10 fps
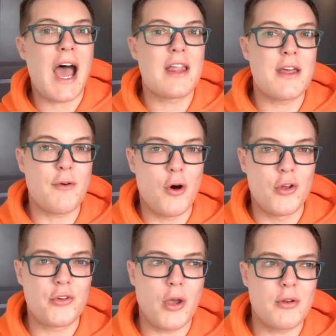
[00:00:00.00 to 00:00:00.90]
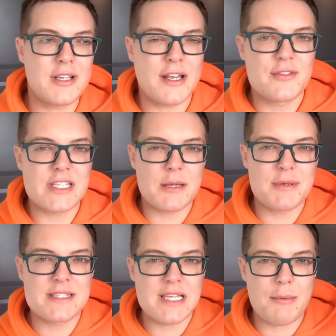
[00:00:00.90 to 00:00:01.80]
and they've also kind of set
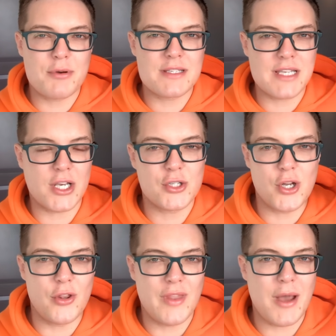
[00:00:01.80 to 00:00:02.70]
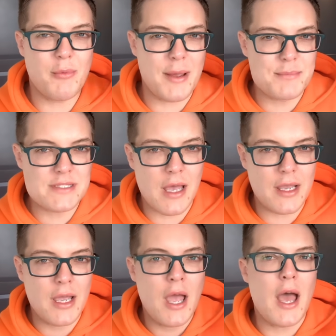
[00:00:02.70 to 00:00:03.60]
up a separate section on their
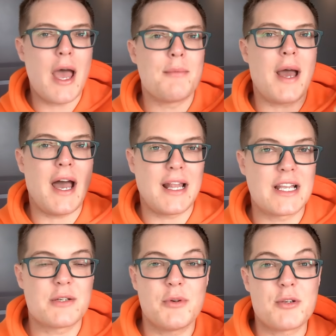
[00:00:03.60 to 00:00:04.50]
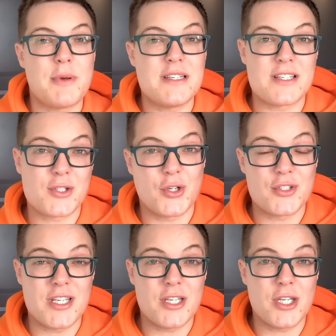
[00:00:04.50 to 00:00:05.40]
website, highlighting which have been
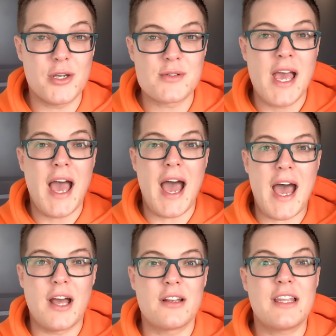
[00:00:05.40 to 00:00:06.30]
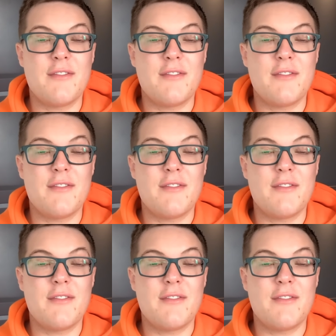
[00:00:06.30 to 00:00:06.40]
discontinued, and